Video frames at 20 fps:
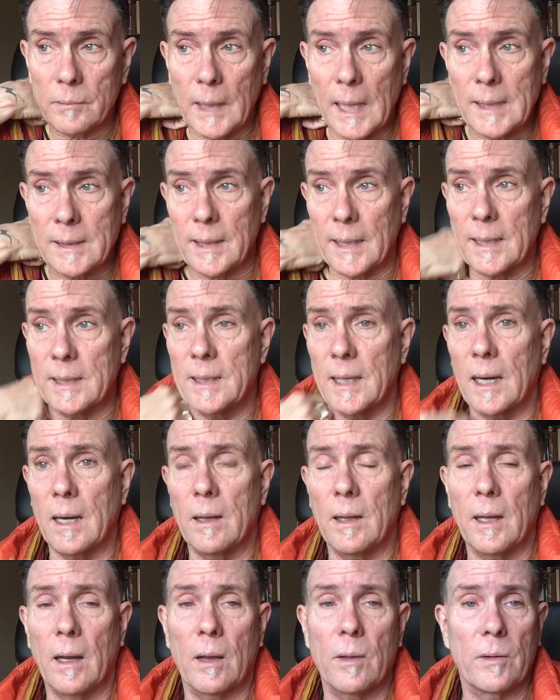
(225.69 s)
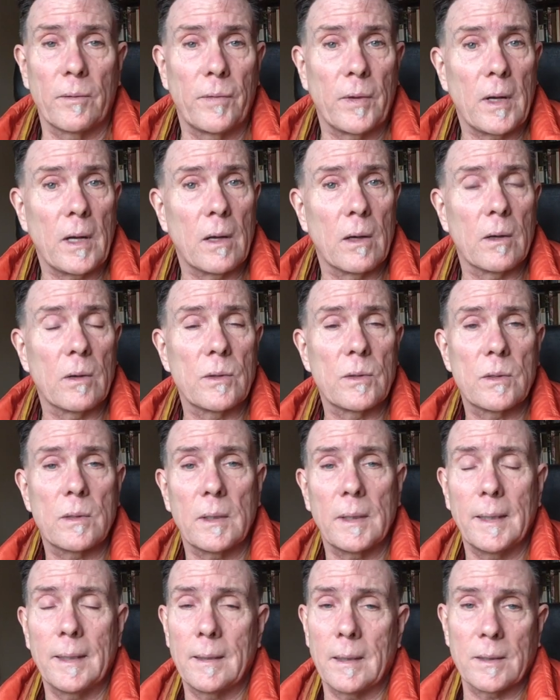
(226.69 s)
As I said in the other videos,
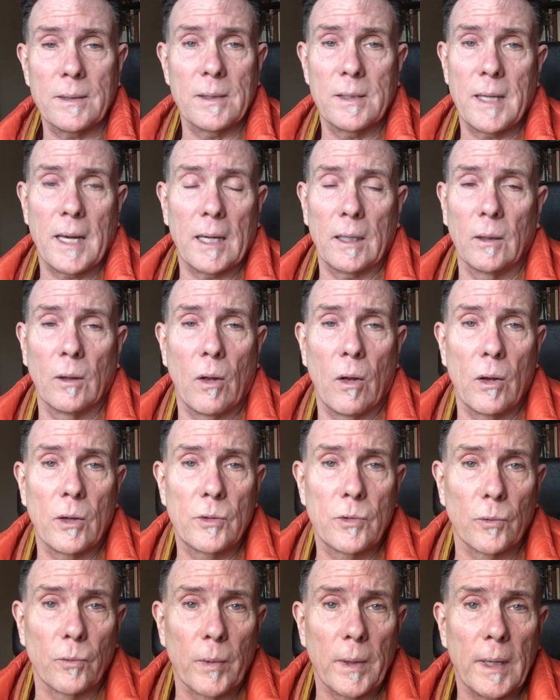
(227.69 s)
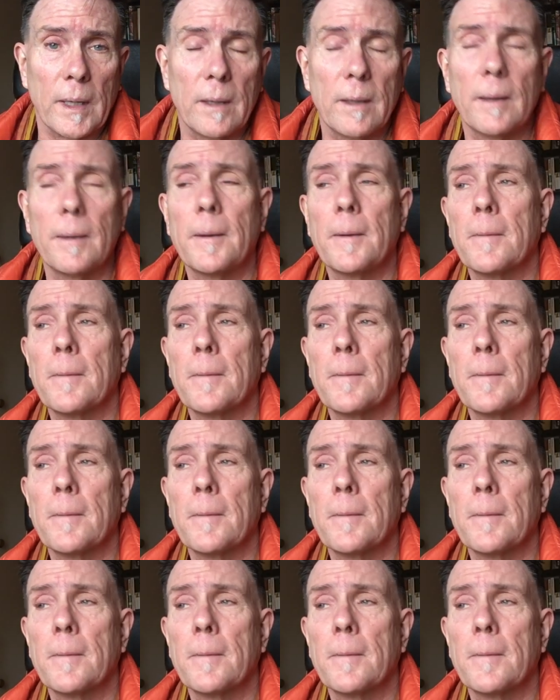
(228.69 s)
it doesn't take long to read.